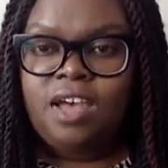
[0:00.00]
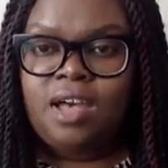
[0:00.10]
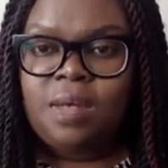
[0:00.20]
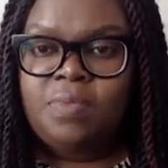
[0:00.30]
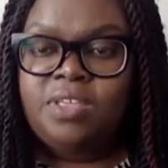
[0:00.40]

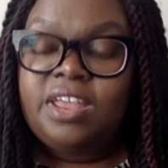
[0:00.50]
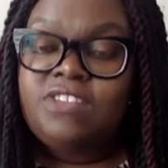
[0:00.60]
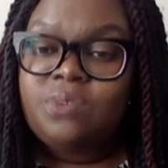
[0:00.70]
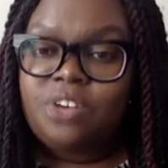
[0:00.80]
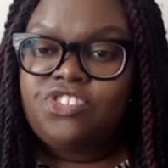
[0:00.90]
The
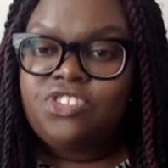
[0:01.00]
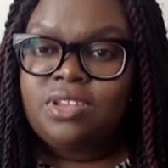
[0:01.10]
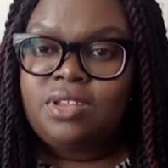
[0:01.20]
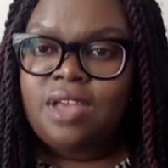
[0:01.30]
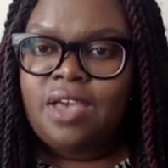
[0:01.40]
next
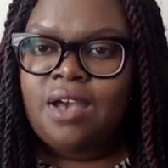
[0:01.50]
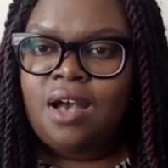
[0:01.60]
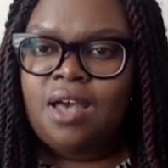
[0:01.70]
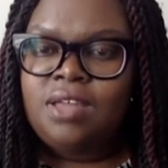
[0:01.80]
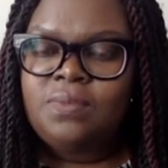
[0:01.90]
question I
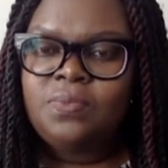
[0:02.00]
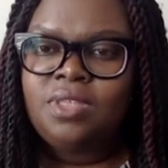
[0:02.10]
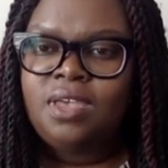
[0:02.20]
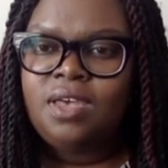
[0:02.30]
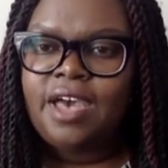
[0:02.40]
got,
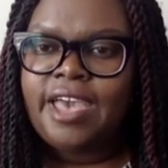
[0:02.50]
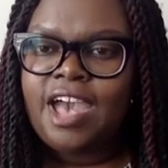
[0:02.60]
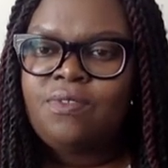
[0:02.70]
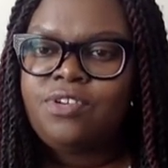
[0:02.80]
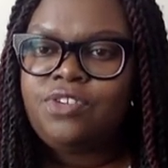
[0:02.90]
I
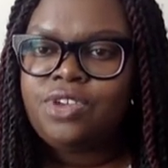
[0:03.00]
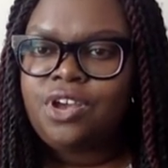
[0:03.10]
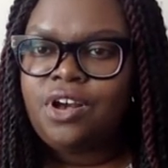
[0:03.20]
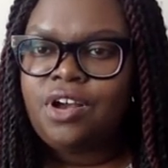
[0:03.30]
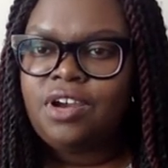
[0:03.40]
have a green
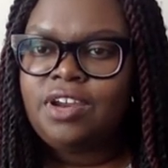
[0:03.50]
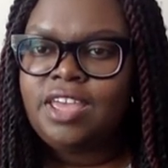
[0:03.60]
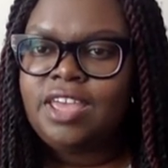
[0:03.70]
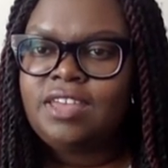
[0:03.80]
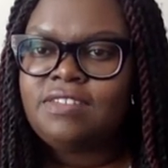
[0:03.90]
card
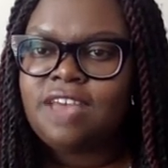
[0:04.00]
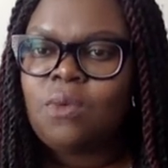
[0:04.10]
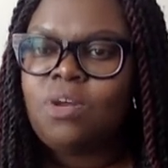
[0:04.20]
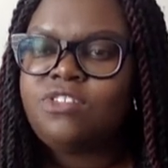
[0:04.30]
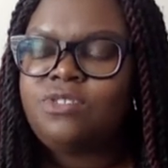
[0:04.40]
and I
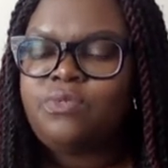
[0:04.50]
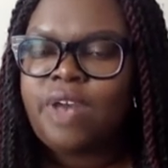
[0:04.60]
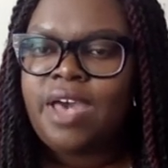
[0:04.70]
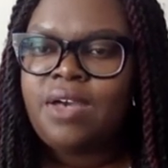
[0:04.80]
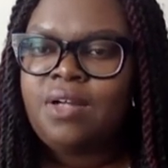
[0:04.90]
want to
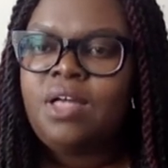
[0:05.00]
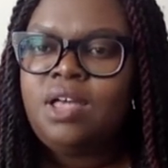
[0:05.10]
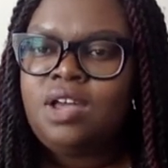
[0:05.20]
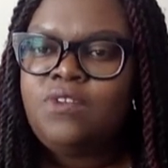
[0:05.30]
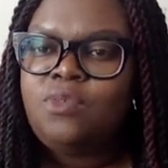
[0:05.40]
file
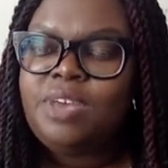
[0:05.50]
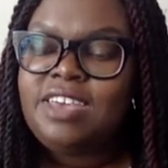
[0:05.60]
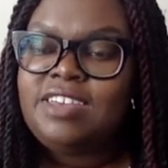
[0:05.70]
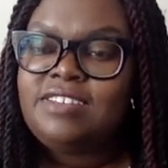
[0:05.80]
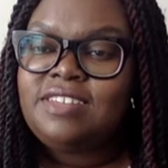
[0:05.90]
for my
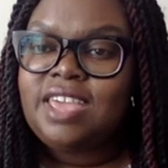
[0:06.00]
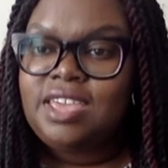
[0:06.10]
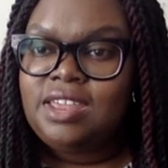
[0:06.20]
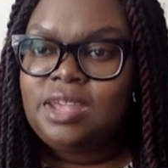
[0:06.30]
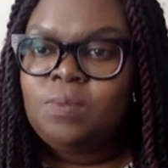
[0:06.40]
kids in
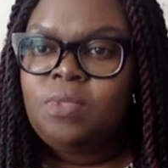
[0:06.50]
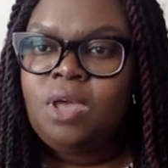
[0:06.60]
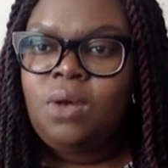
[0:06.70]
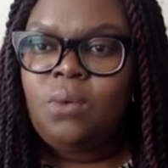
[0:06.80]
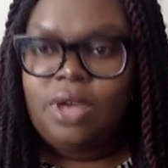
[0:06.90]
Haiti.
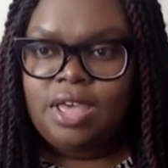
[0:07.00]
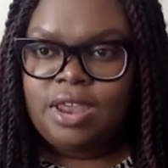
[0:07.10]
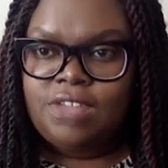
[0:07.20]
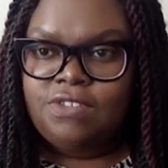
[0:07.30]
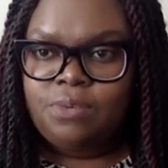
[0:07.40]
What can
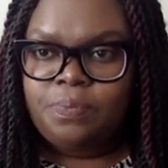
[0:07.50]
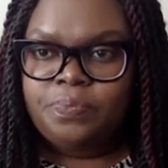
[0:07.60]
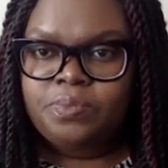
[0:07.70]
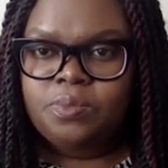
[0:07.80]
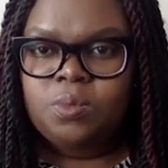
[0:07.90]
I do?
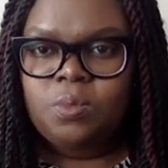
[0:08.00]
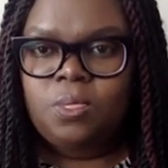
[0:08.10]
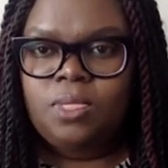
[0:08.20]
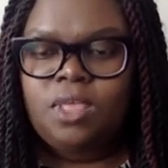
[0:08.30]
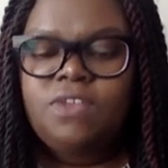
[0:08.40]

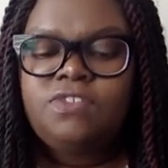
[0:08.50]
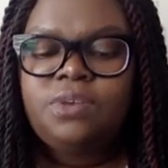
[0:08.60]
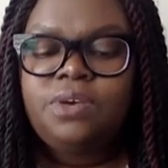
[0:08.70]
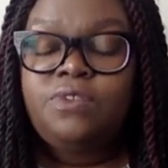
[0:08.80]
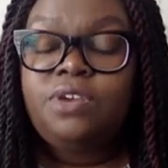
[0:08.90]

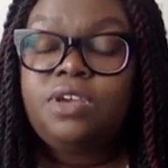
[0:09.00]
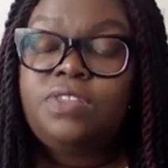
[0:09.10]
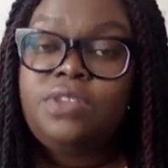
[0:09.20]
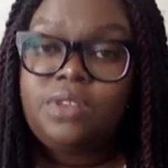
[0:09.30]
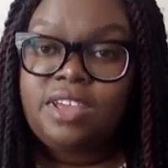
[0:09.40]
So if you're
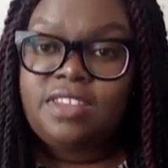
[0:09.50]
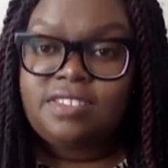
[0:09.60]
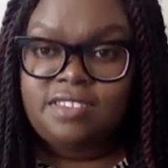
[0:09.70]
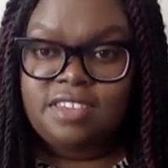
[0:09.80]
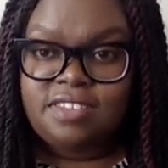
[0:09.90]
in the United
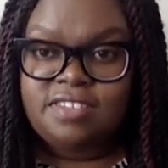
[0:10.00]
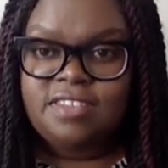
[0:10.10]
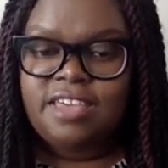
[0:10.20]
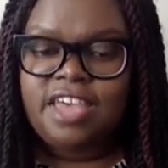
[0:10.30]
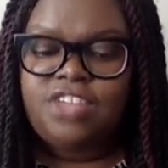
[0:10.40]

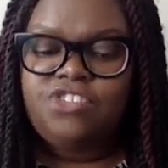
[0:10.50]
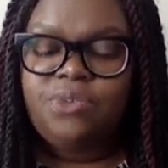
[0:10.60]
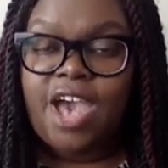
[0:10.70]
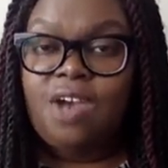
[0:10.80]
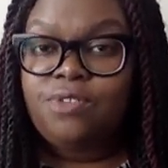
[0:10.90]
States and
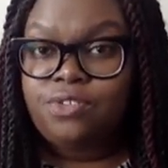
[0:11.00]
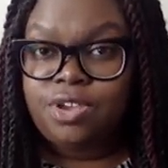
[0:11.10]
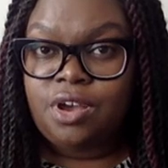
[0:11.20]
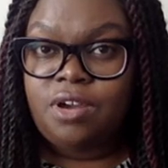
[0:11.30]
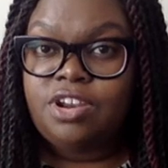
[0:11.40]
you have a
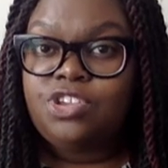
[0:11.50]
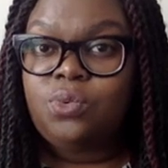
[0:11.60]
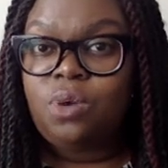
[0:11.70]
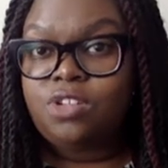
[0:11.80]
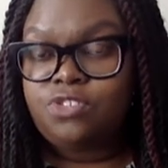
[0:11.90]
green card and
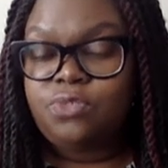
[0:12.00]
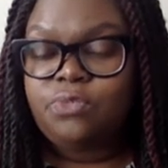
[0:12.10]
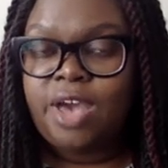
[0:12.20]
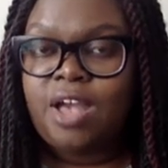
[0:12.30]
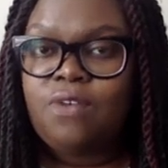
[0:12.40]
you want to
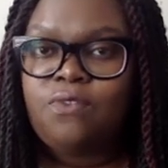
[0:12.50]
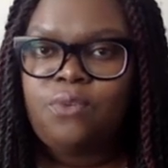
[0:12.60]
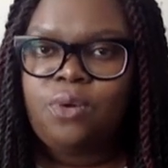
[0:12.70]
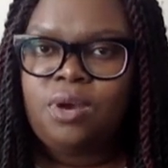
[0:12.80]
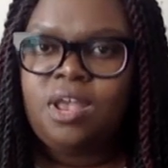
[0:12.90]
file
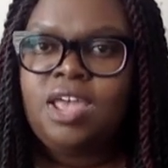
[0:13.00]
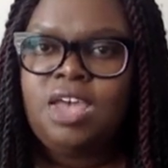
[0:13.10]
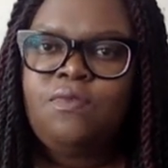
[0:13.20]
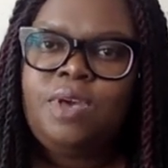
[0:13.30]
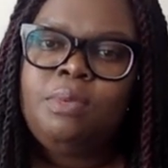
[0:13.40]
for
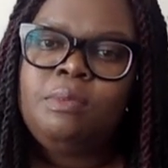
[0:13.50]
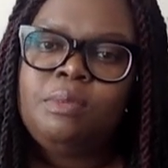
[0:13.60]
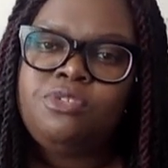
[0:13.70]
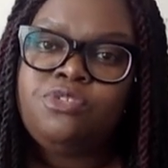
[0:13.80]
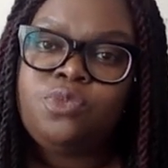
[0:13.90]
family
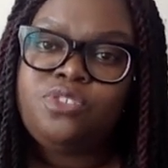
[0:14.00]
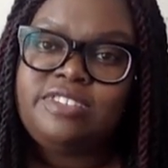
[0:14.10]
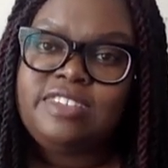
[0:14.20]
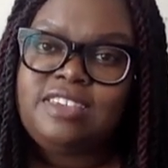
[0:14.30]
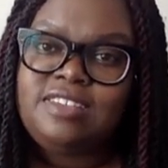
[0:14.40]
members
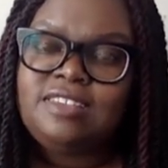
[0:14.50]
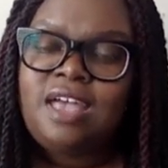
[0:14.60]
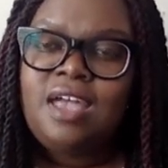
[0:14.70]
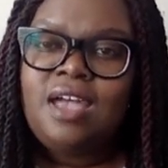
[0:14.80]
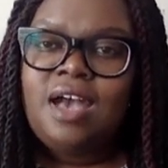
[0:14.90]
overseas,
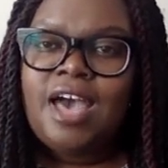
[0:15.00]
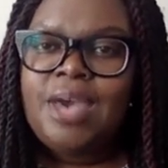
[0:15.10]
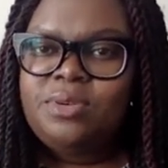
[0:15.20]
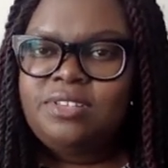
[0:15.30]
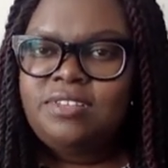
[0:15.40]

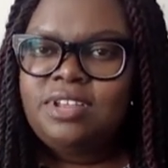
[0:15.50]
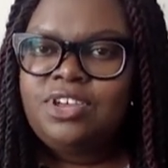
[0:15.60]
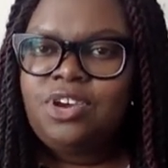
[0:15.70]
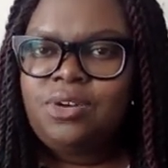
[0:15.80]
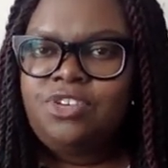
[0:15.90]
I would still
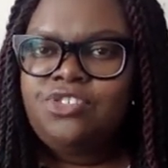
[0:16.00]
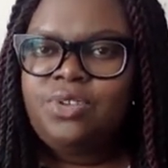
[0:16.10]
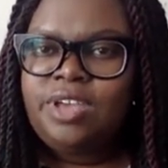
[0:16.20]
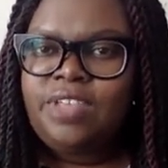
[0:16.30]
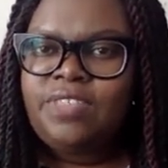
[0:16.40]
encourage you
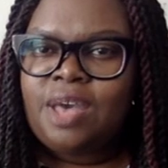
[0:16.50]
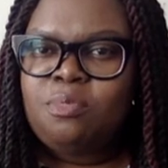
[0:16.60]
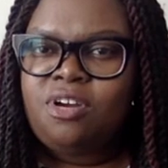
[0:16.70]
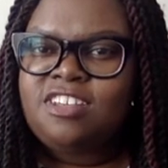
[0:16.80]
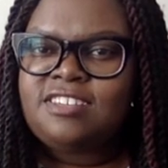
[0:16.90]
to get
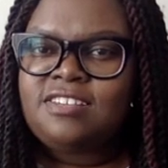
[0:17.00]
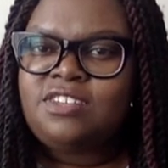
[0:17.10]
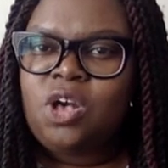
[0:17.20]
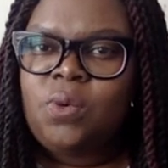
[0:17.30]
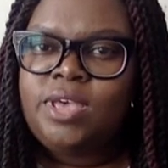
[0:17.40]
that process
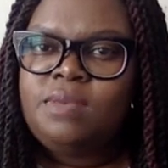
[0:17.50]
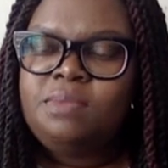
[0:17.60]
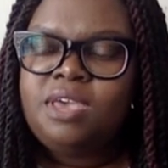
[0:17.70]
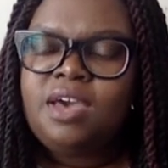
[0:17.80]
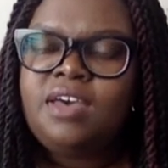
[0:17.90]
going,
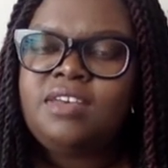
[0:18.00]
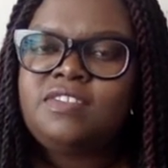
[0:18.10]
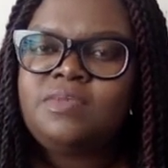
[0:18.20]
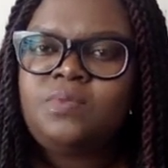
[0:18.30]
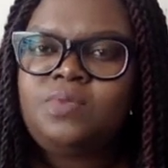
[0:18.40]

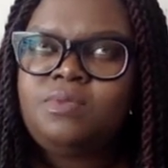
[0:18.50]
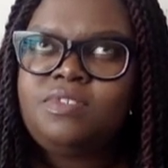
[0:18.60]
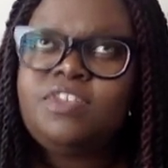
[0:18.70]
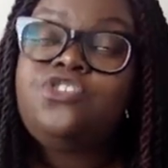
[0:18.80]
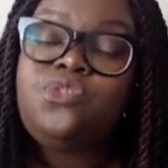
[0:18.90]
because
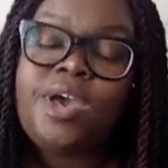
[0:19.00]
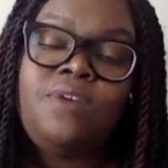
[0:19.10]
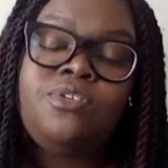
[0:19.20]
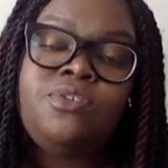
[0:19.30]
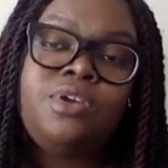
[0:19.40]
since you
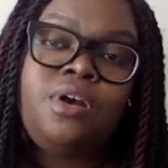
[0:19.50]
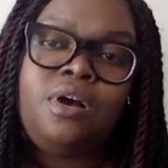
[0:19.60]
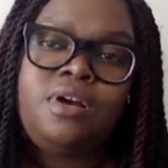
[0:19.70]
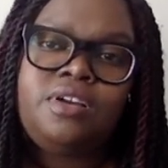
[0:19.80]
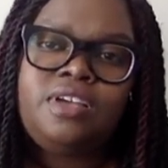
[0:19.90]
have a green
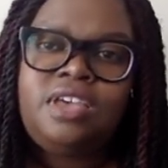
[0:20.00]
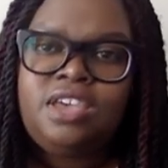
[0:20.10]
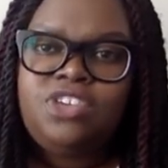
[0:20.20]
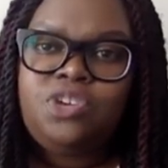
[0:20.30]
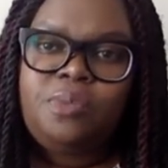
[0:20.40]
card,
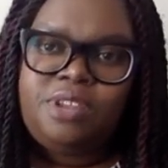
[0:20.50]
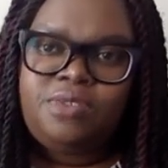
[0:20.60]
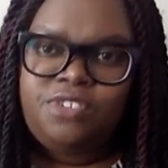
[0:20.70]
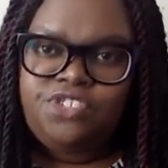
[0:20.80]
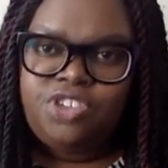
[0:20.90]
your
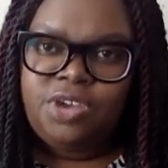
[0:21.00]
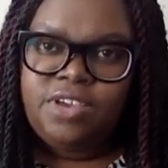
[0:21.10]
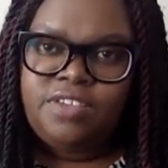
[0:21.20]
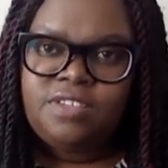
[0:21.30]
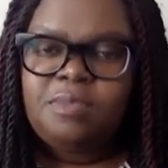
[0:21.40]

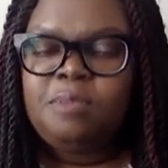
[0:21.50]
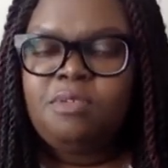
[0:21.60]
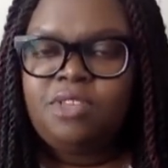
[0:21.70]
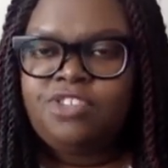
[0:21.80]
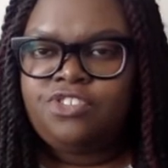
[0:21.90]
beneficiaries, the
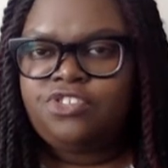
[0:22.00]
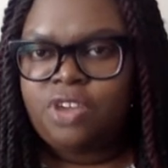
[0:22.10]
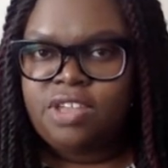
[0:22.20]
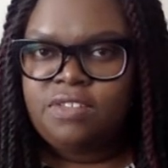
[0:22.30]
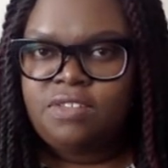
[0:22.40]
people that you're
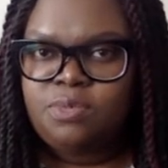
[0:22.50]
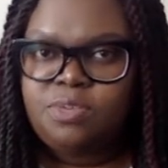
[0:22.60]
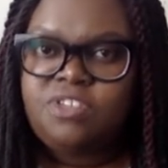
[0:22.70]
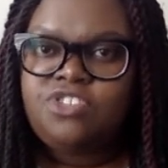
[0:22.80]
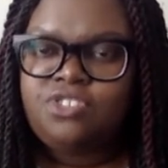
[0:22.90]
trying to
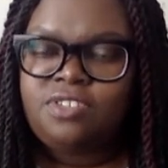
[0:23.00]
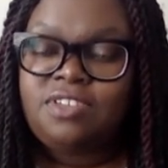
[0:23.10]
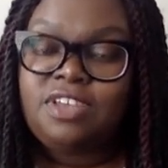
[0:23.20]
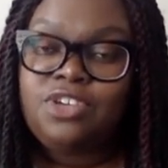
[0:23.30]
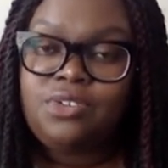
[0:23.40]
petition
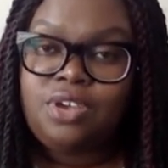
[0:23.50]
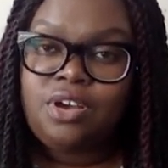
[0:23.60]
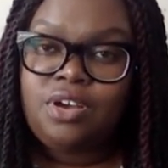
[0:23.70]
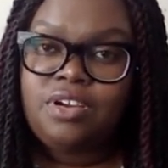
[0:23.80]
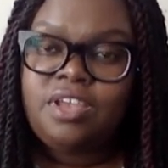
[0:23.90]
to get a green
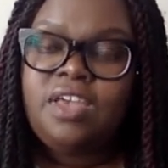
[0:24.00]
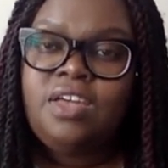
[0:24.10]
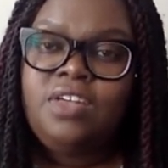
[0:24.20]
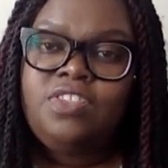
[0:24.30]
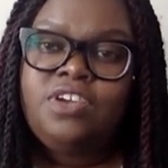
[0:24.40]
card,
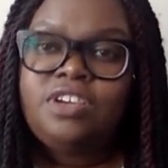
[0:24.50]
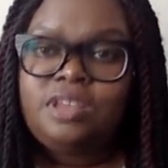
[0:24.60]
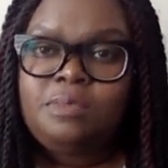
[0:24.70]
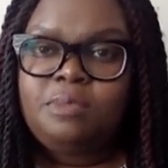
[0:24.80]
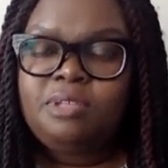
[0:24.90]
they're going
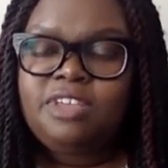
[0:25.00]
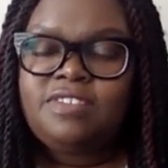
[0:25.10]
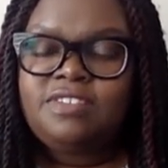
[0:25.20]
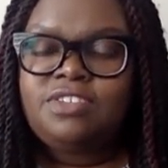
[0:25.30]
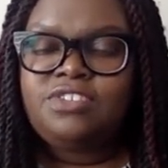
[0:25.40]
to be
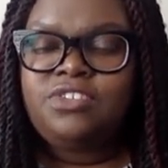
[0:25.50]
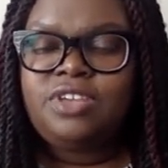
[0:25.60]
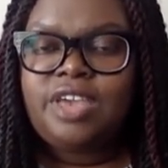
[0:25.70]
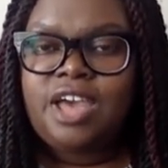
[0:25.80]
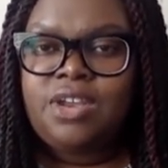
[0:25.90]
placed in a
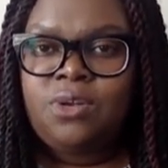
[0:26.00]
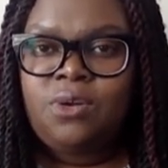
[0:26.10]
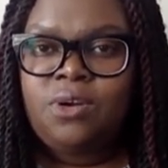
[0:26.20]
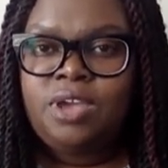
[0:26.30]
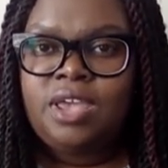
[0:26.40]
certain
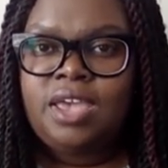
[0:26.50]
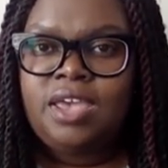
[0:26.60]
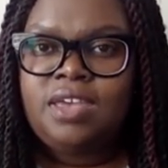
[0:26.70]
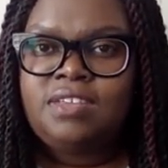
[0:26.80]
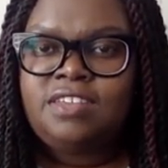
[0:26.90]
category
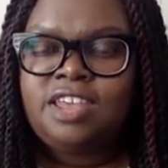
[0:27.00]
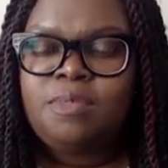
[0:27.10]
and get